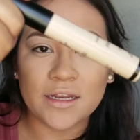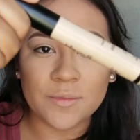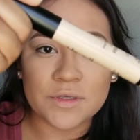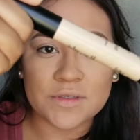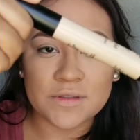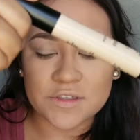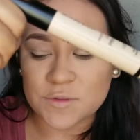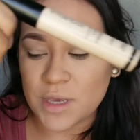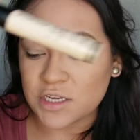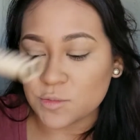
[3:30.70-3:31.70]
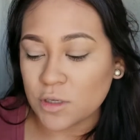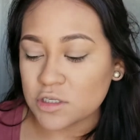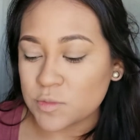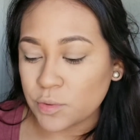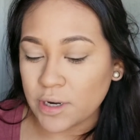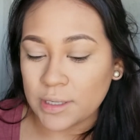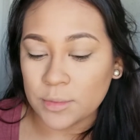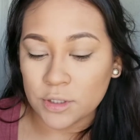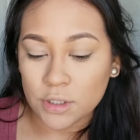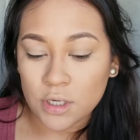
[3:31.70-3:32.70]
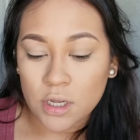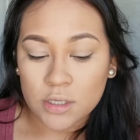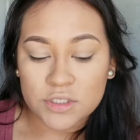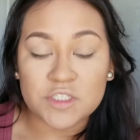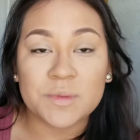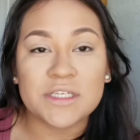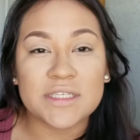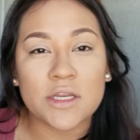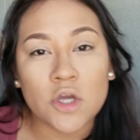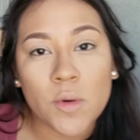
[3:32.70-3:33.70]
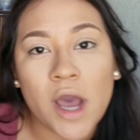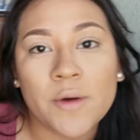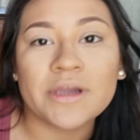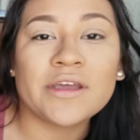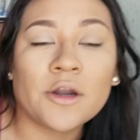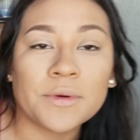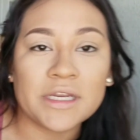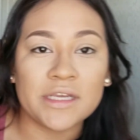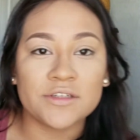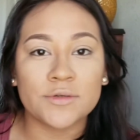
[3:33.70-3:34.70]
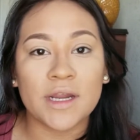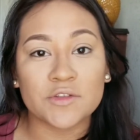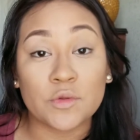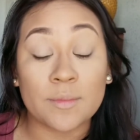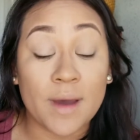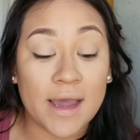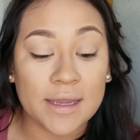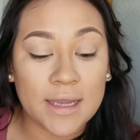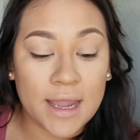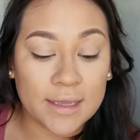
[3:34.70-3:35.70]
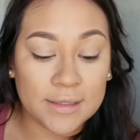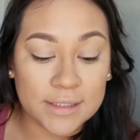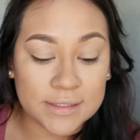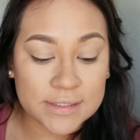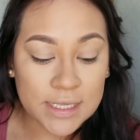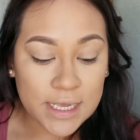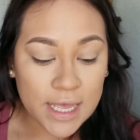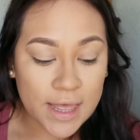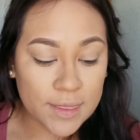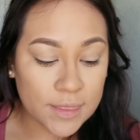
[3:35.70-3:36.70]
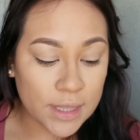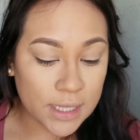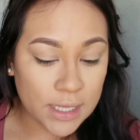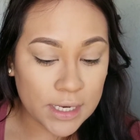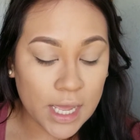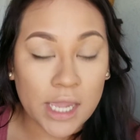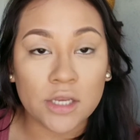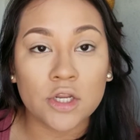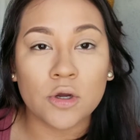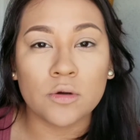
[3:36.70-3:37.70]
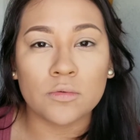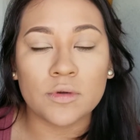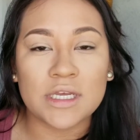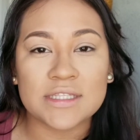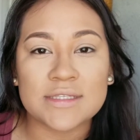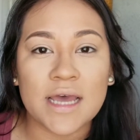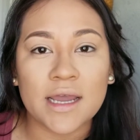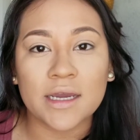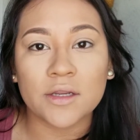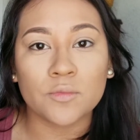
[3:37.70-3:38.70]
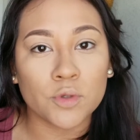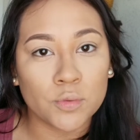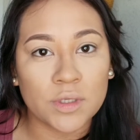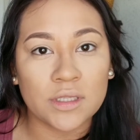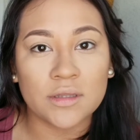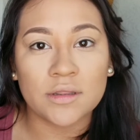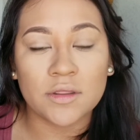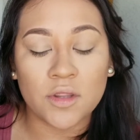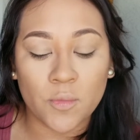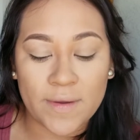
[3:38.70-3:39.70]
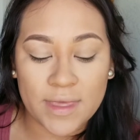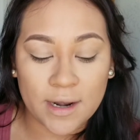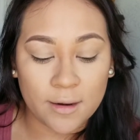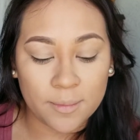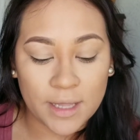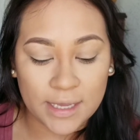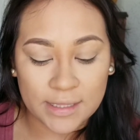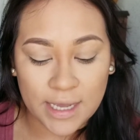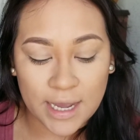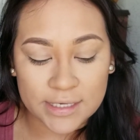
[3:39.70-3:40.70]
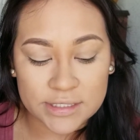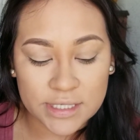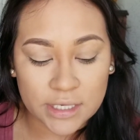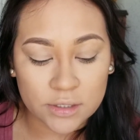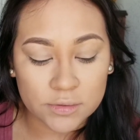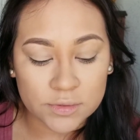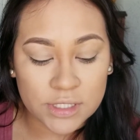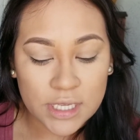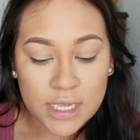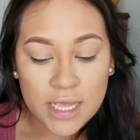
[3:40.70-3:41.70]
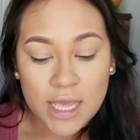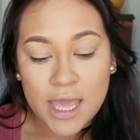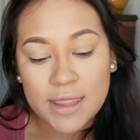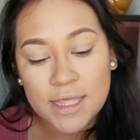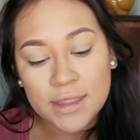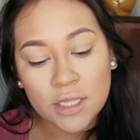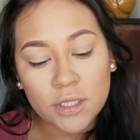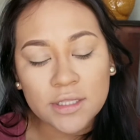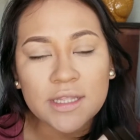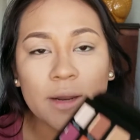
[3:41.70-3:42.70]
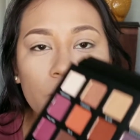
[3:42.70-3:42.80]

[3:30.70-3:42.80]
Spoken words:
up using the Smashbox primer just because I know how it already interacts with my eyelids, and then I know it's not gonna ruin the way that I apply the eyeshadows. And then the look that I'm